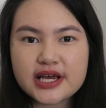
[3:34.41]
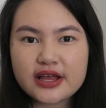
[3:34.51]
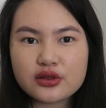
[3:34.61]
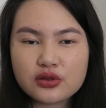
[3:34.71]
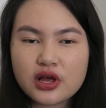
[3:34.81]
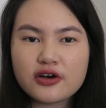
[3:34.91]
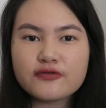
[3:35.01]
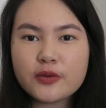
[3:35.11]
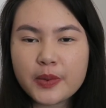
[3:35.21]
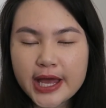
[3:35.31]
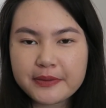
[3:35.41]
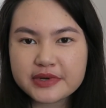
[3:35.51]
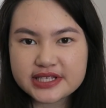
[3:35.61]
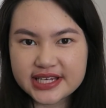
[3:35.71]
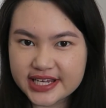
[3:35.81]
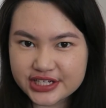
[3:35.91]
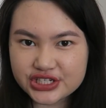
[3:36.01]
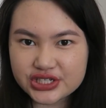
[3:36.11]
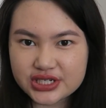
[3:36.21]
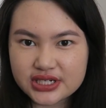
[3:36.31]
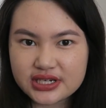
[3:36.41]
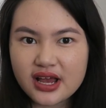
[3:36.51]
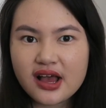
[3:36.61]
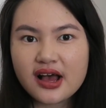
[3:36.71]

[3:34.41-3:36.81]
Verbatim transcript: I love the pigmentation.